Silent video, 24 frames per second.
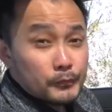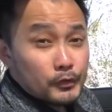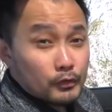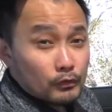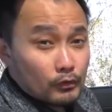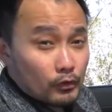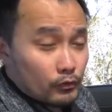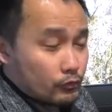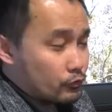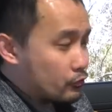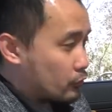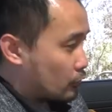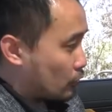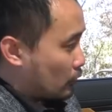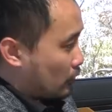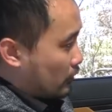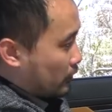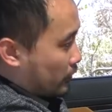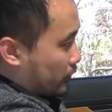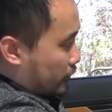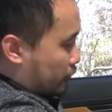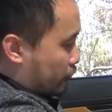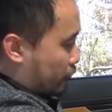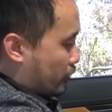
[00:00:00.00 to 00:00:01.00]
to
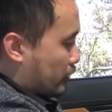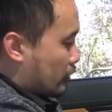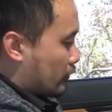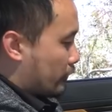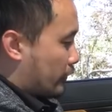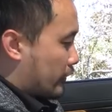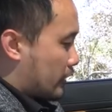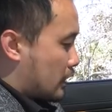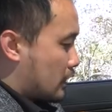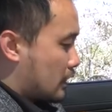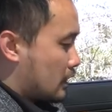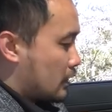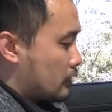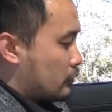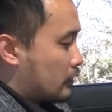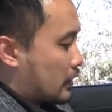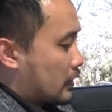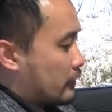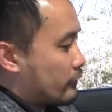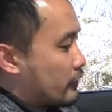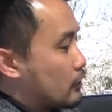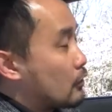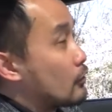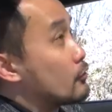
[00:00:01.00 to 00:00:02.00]
control the screen over here. You
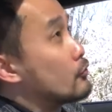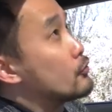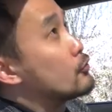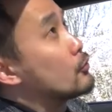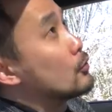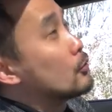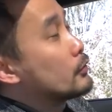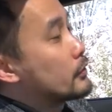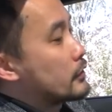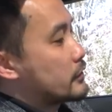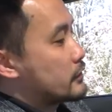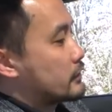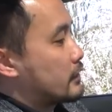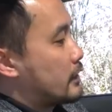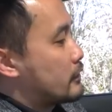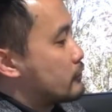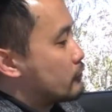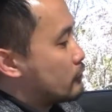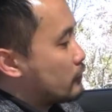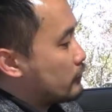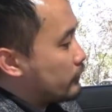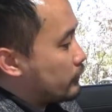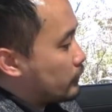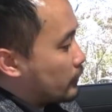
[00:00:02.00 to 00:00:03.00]
can even control the
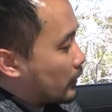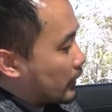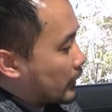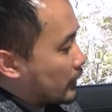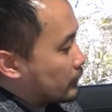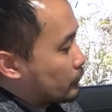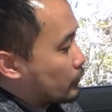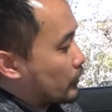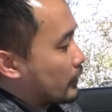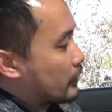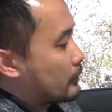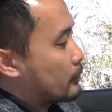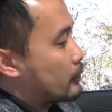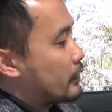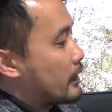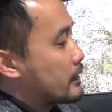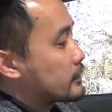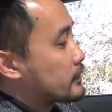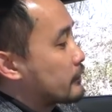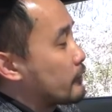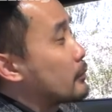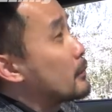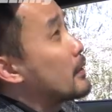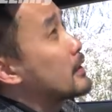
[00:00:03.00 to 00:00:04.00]
sunroof with the
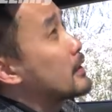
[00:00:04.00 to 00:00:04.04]
press of a